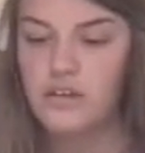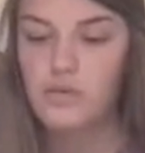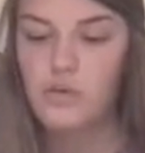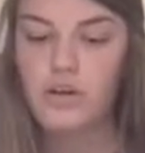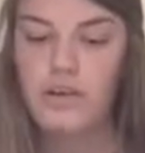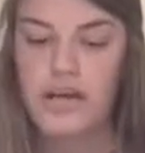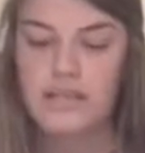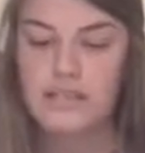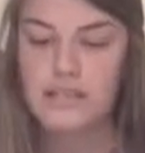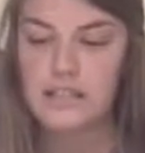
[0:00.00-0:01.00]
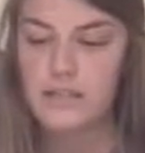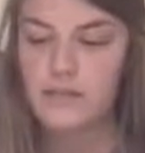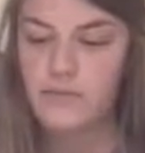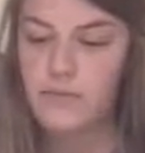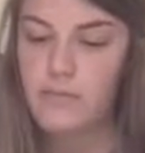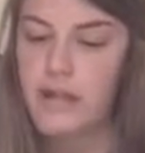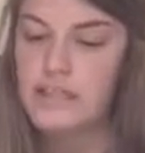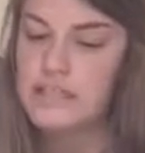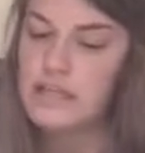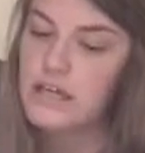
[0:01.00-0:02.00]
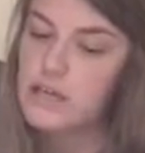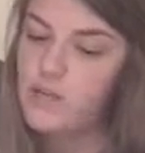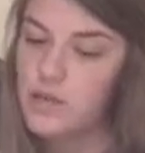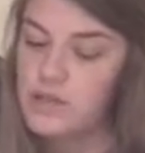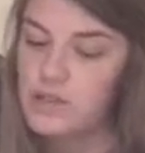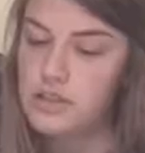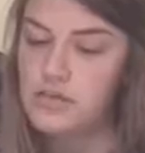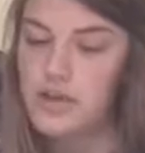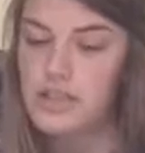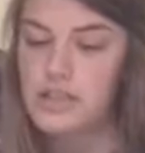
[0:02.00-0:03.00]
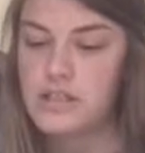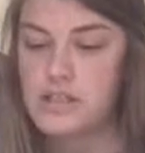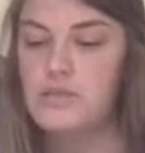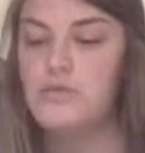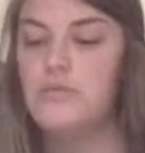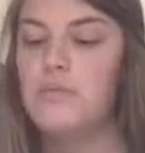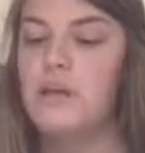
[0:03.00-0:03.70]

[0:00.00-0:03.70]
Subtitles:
The war lasted from 1991 to 2002.